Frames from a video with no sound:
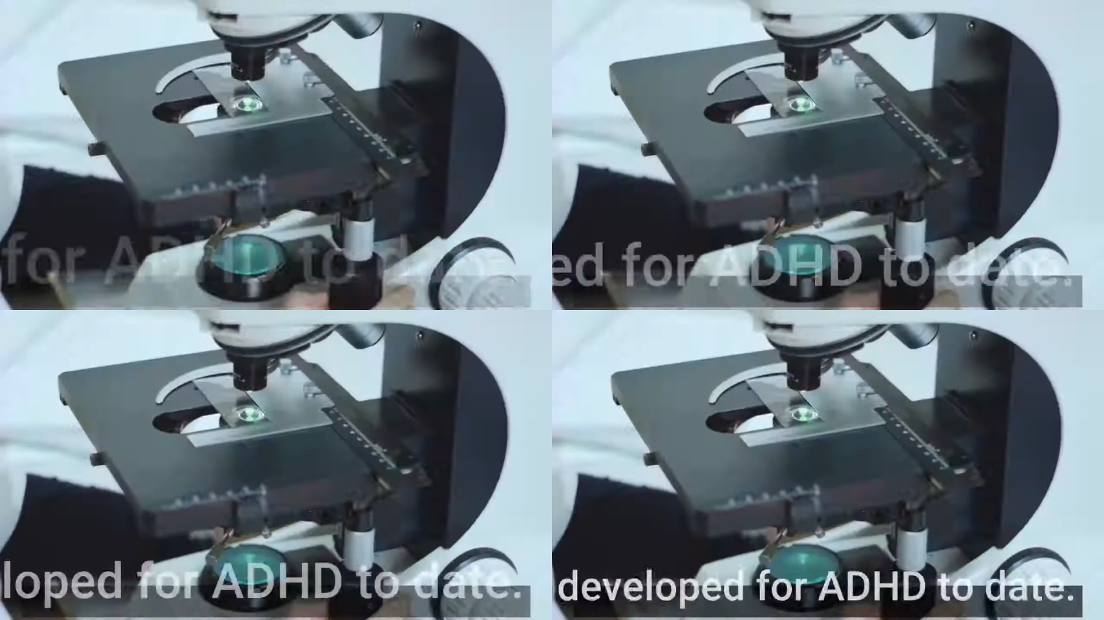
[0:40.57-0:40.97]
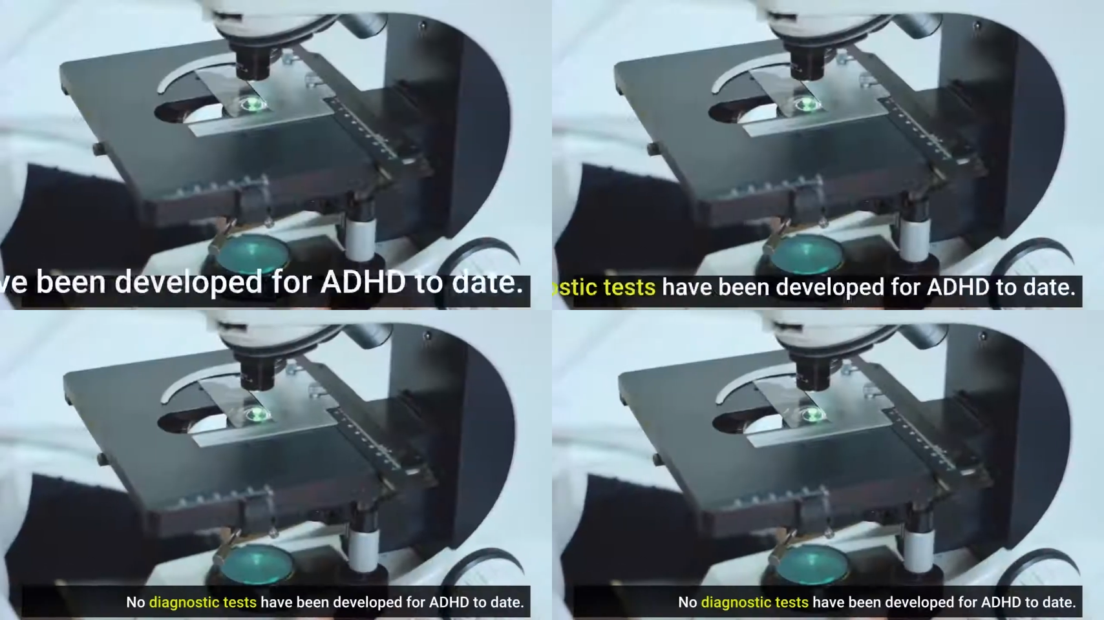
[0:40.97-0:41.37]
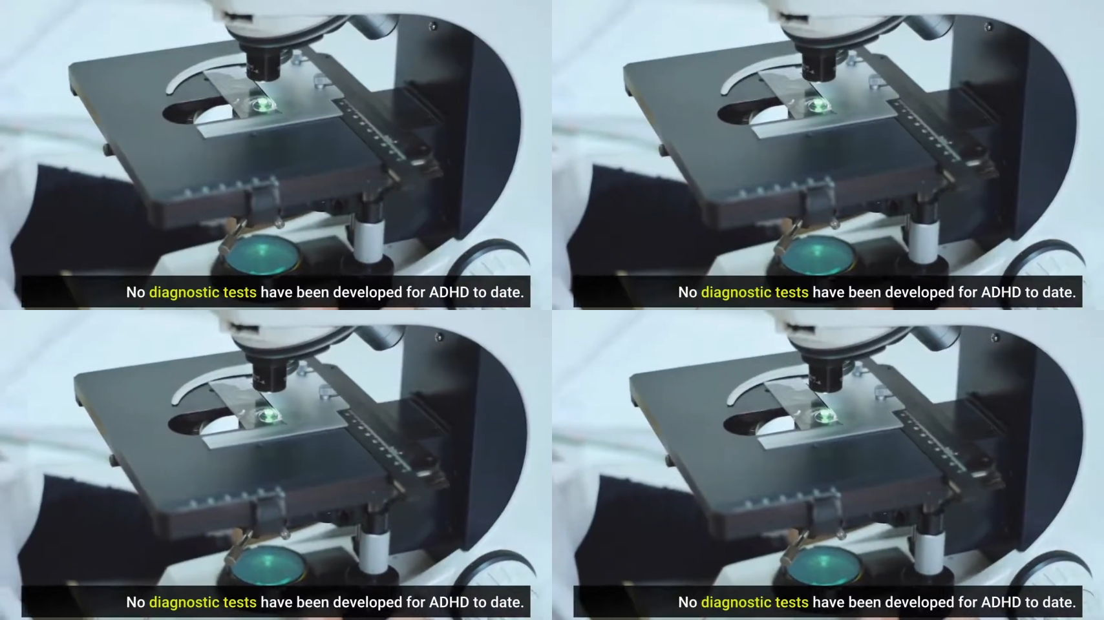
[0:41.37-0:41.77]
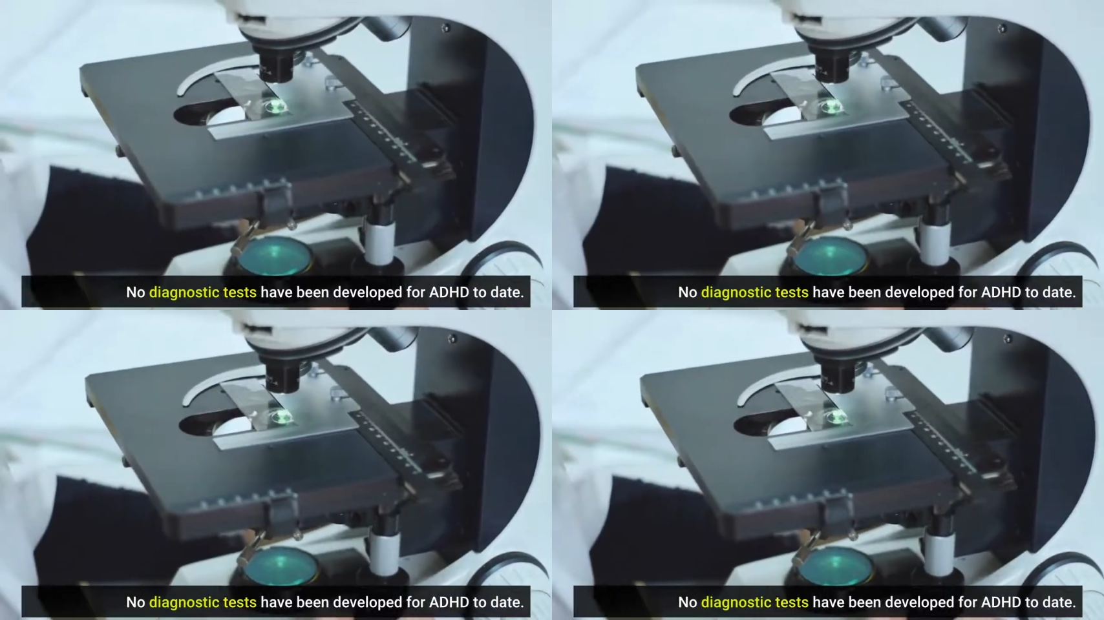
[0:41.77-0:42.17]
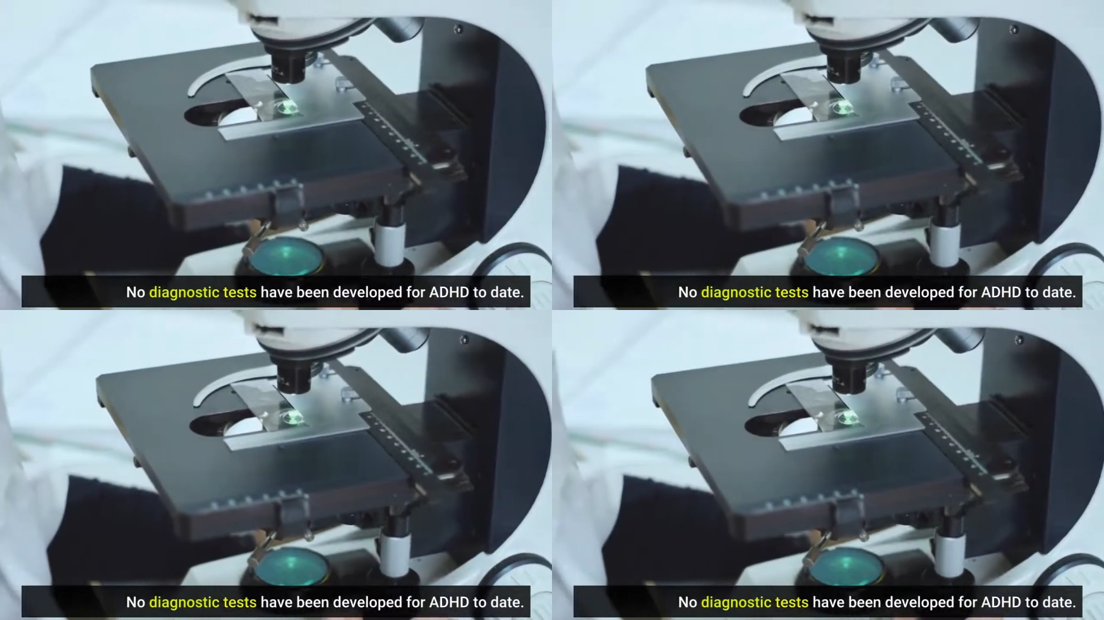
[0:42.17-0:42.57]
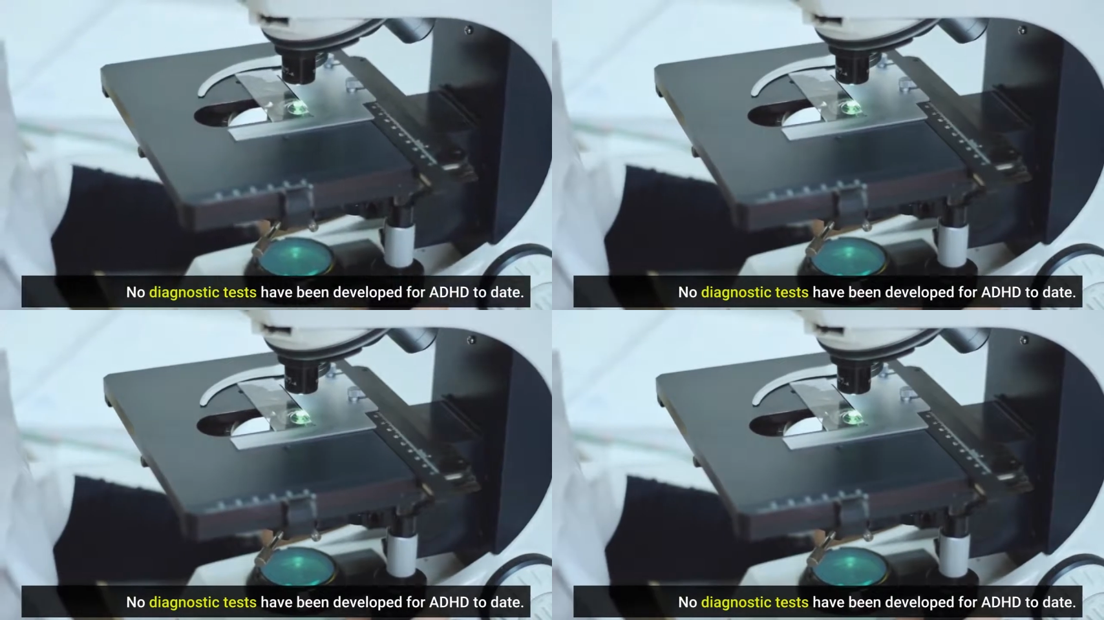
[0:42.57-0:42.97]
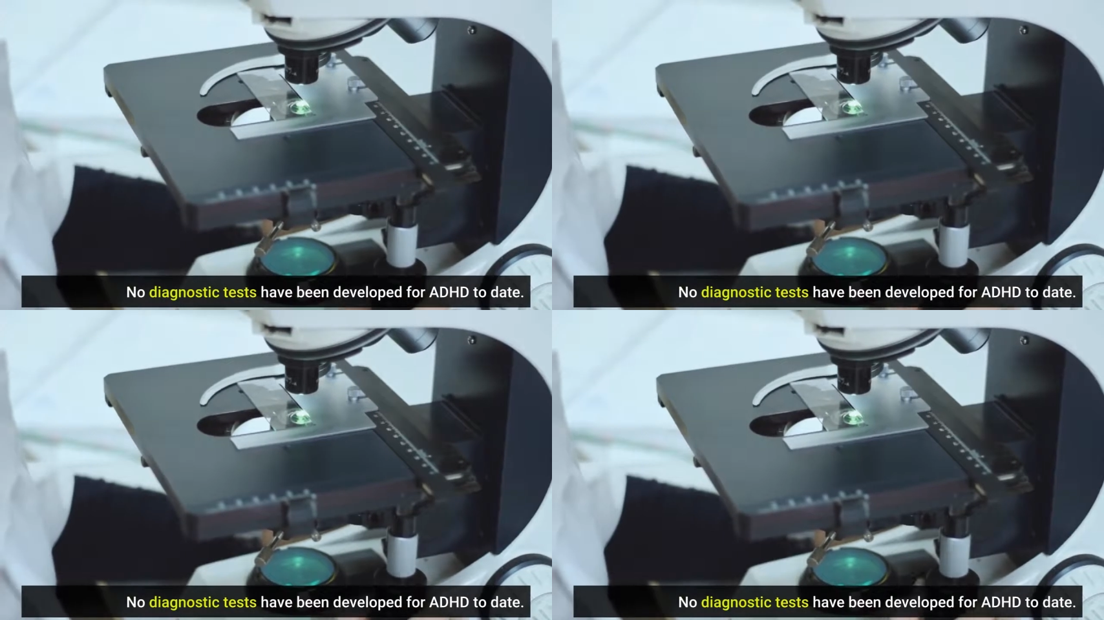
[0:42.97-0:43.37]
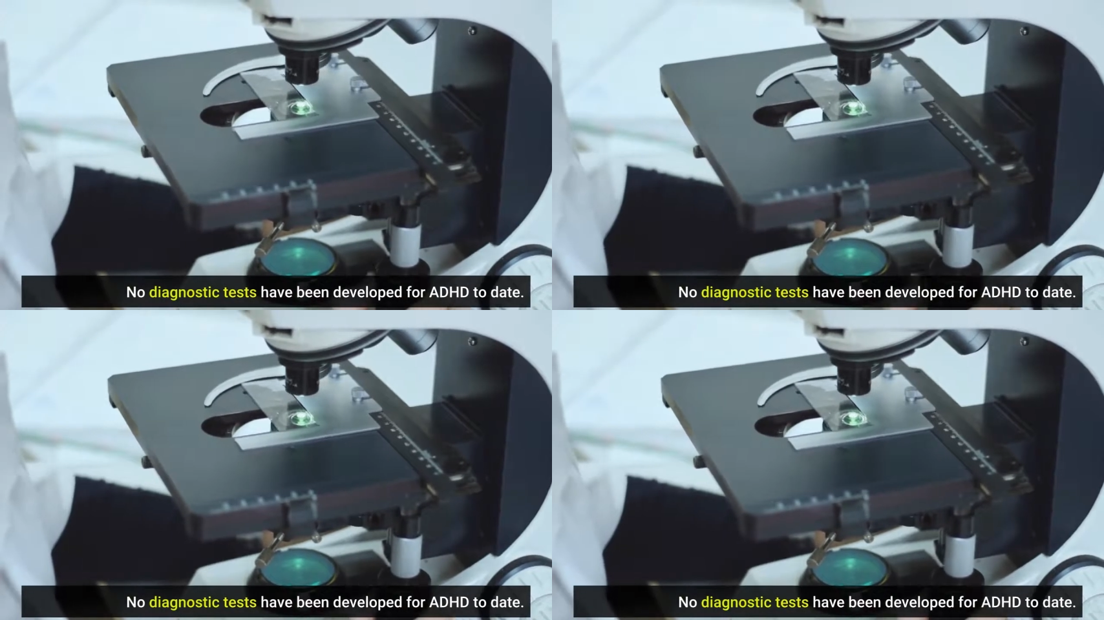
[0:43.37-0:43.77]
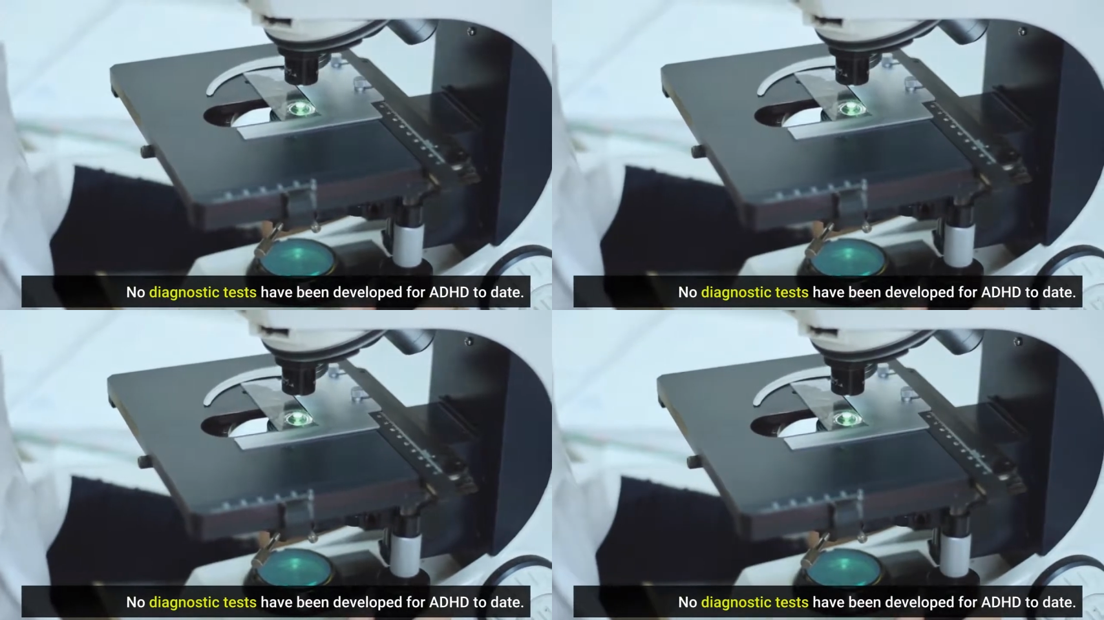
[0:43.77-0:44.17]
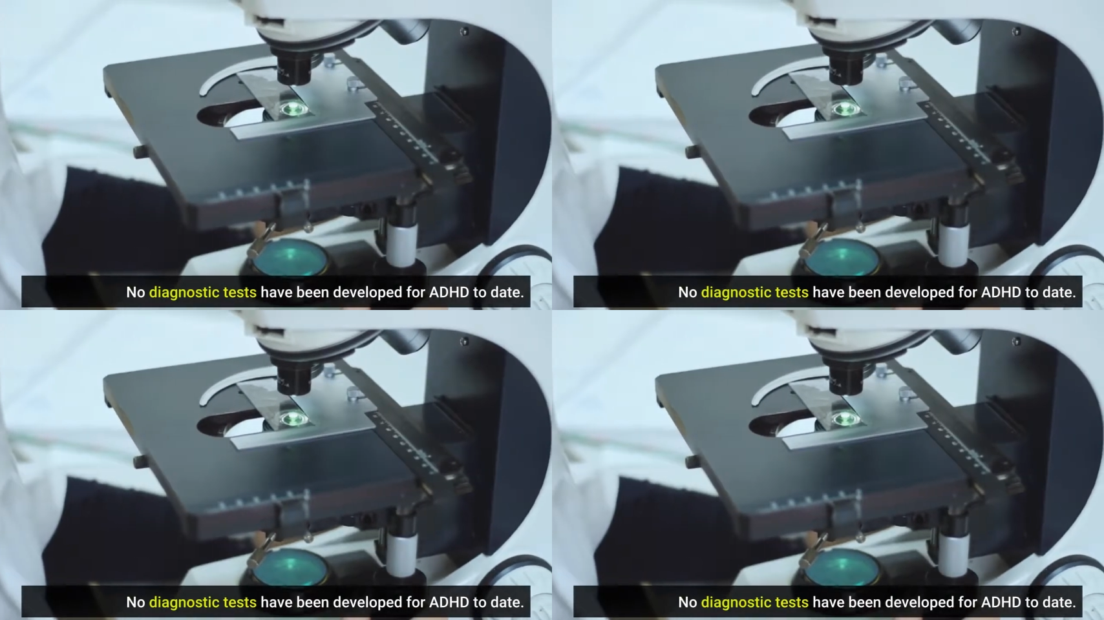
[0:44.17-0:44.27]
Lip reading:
[unreadable: no face in view]